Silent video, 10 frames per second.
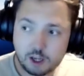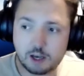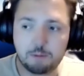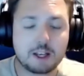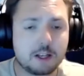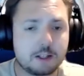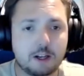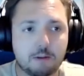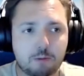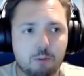because
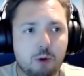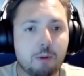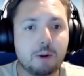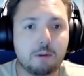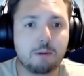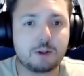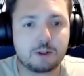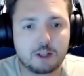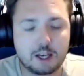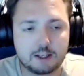they're probably the
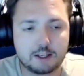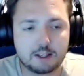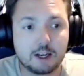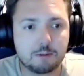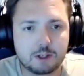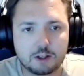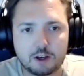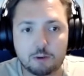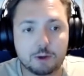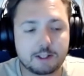most developed,
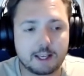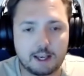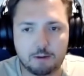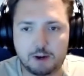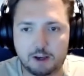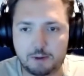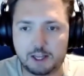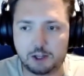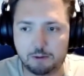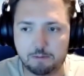I would say, in my
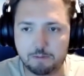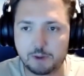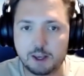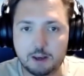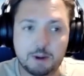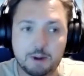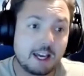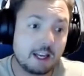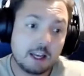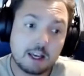opinion. But
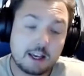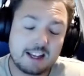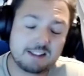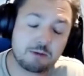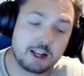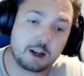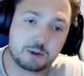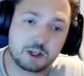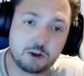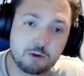again, it's really up
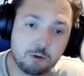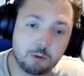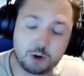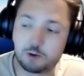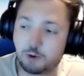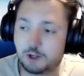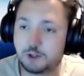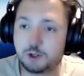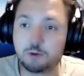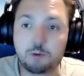to you what you want to
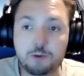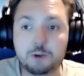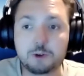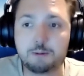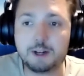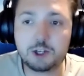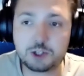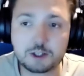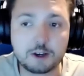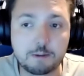do with your
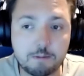simulation time.